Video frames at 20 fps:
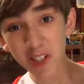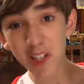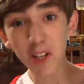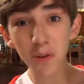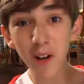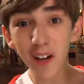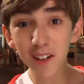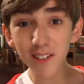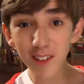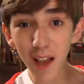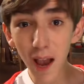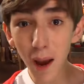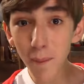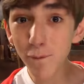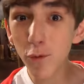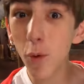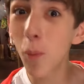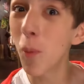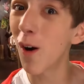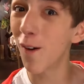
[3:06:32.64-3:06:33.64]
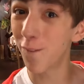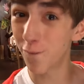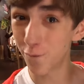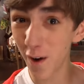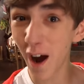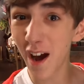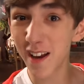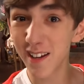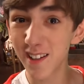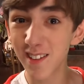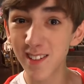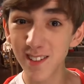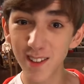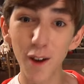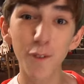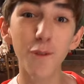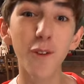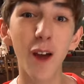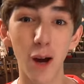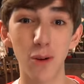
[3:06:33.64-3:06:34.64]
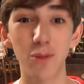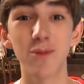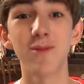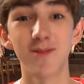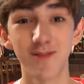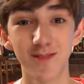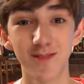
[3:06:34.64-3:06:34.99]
See you next time for more Finding Stuff Out.